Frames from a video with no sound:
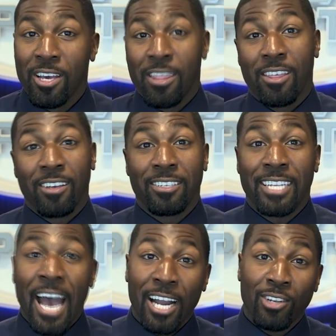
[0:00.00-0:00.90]
the
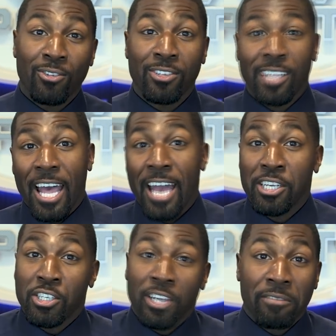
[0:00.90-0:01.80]
doctor /
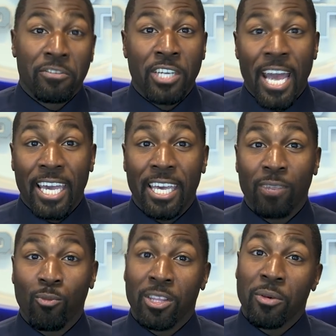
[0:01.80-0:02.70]
chef jacket
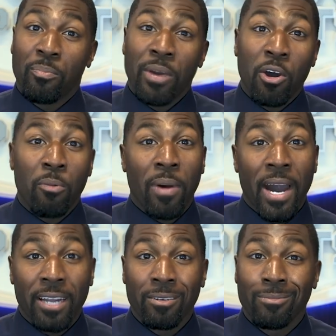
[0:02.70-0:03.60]
with the bell
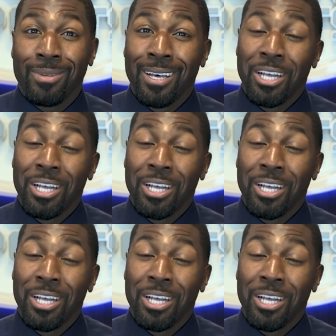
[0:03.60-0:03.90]
bottom